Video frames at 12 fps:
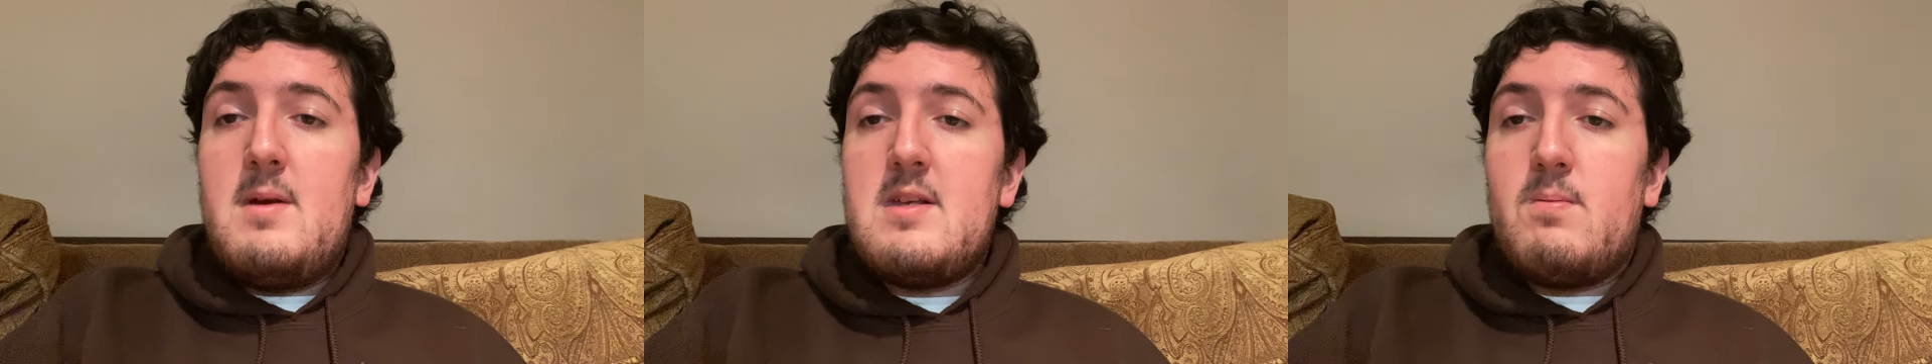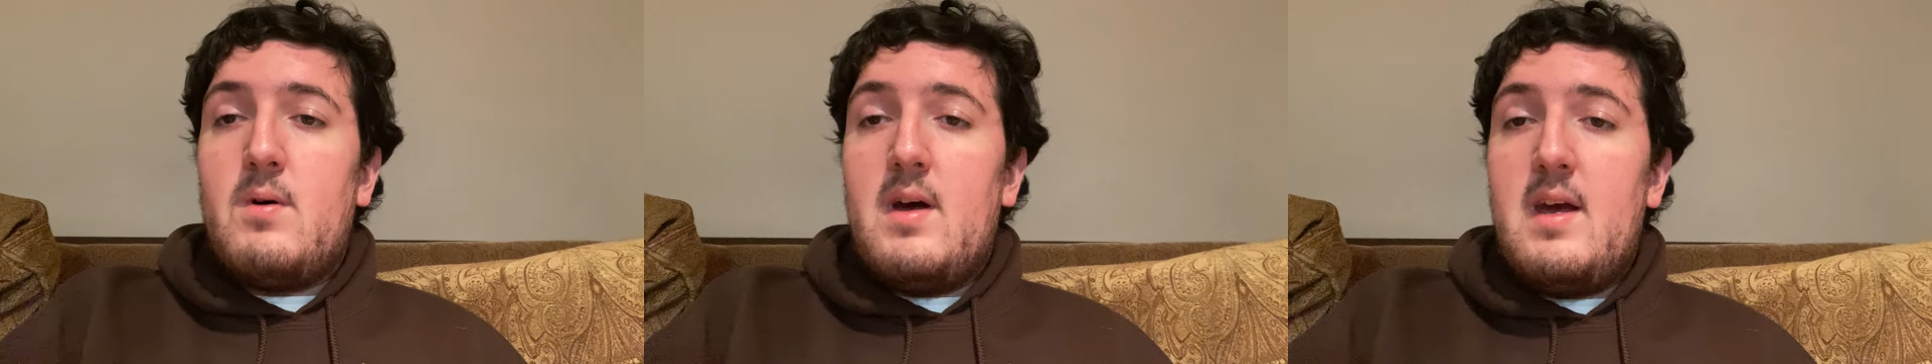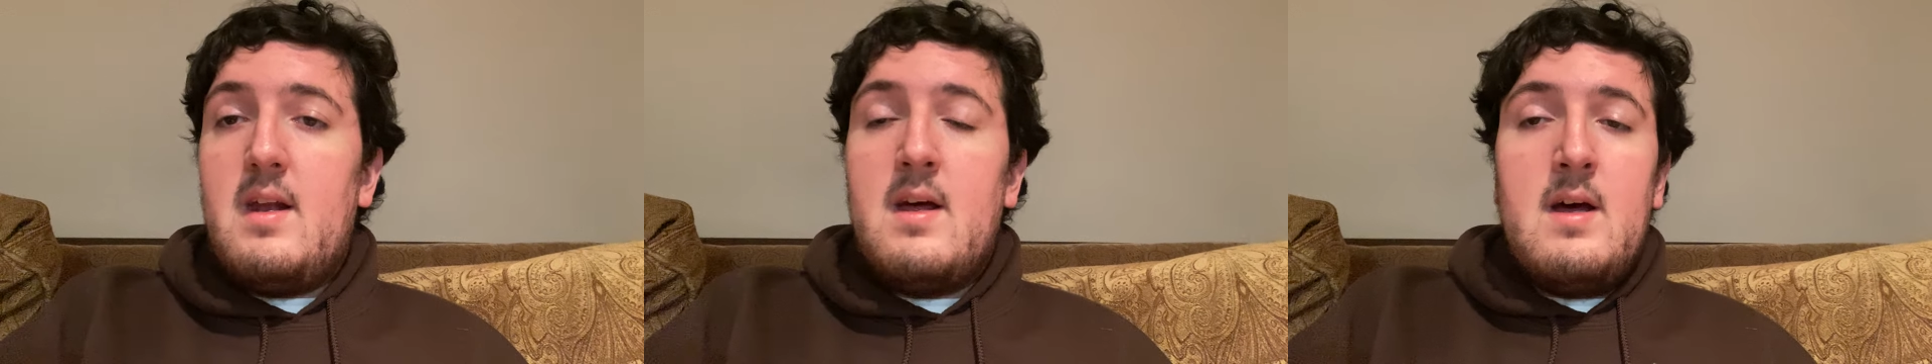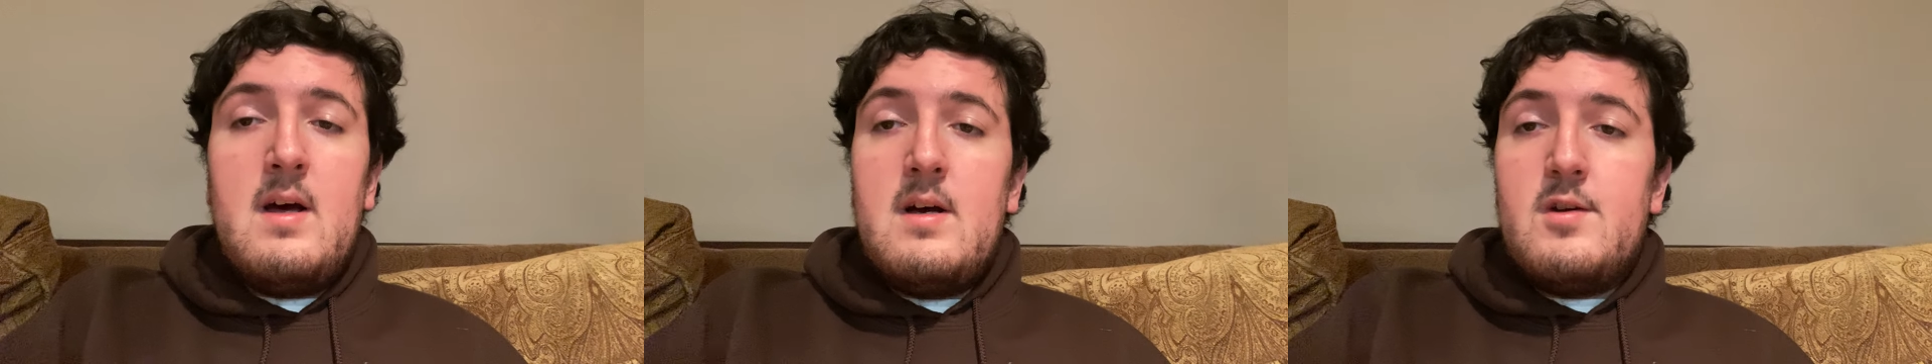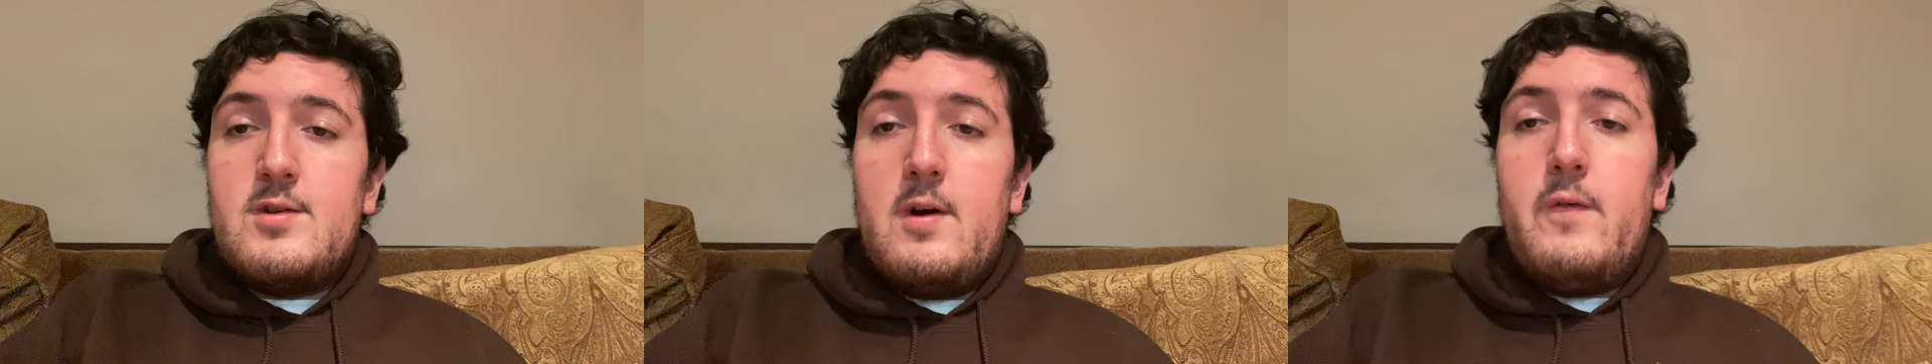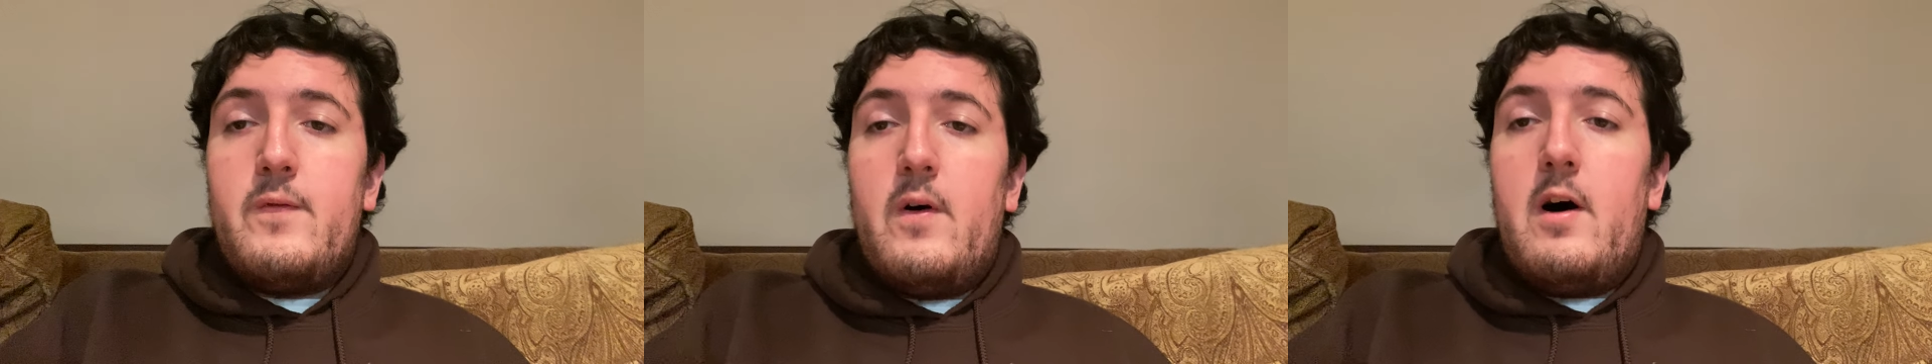he's played
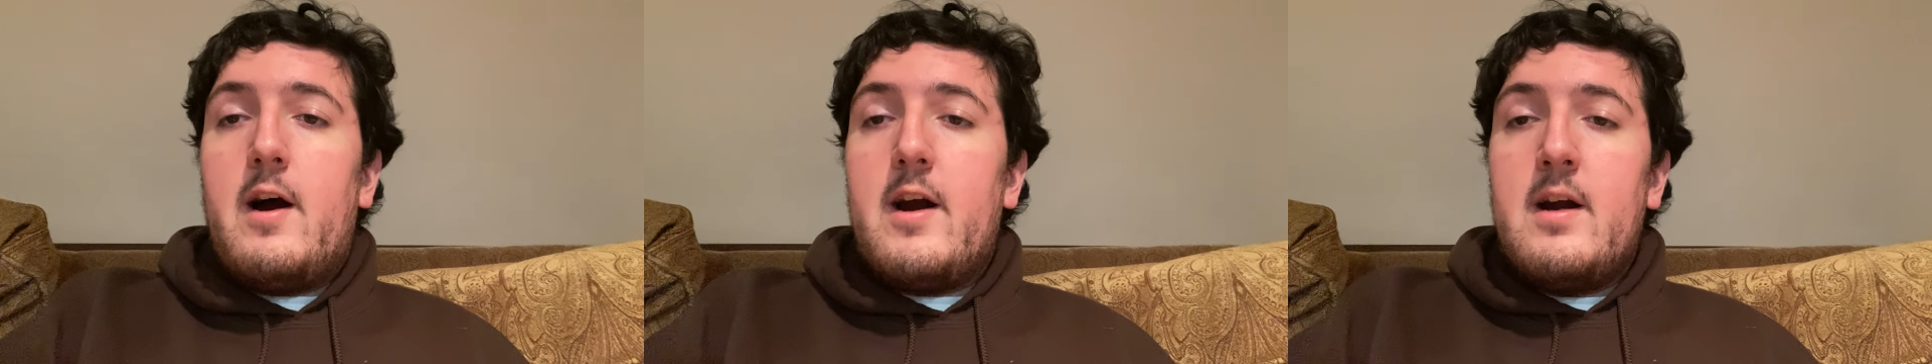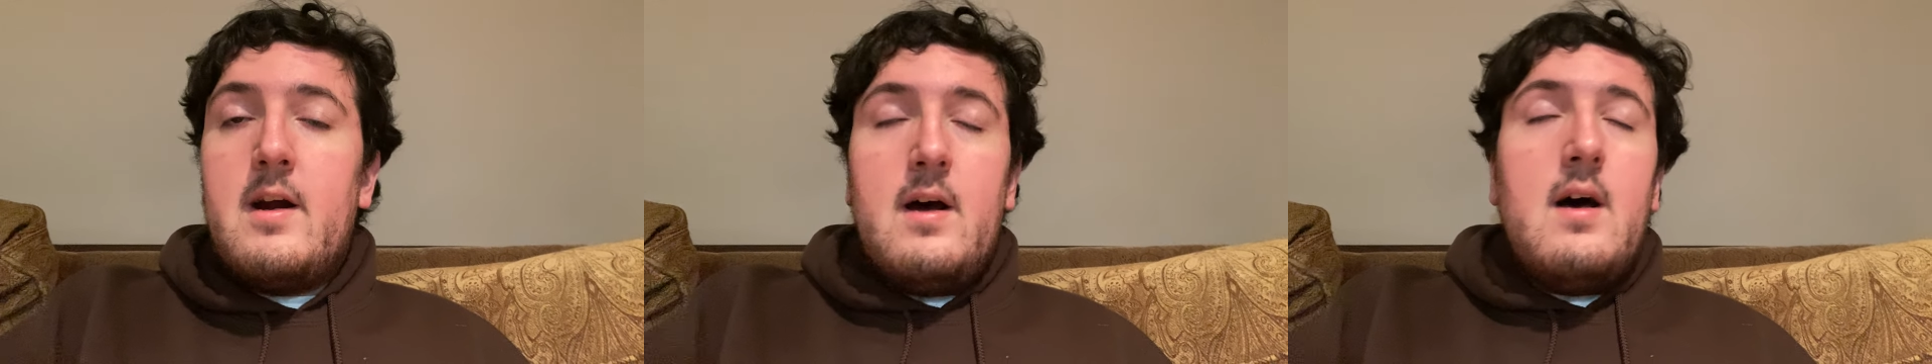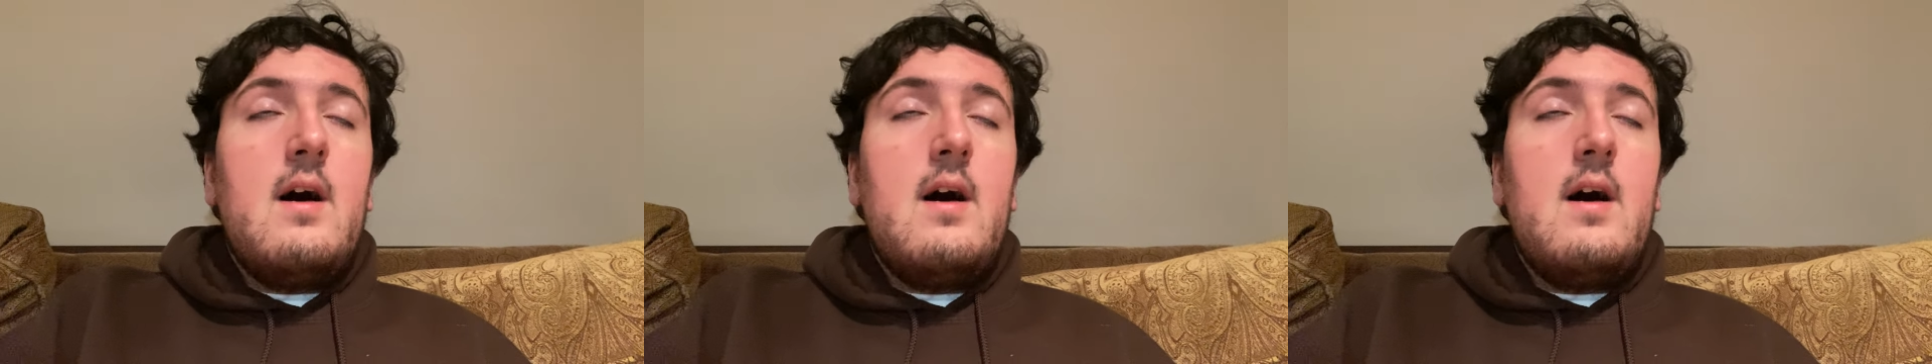so far.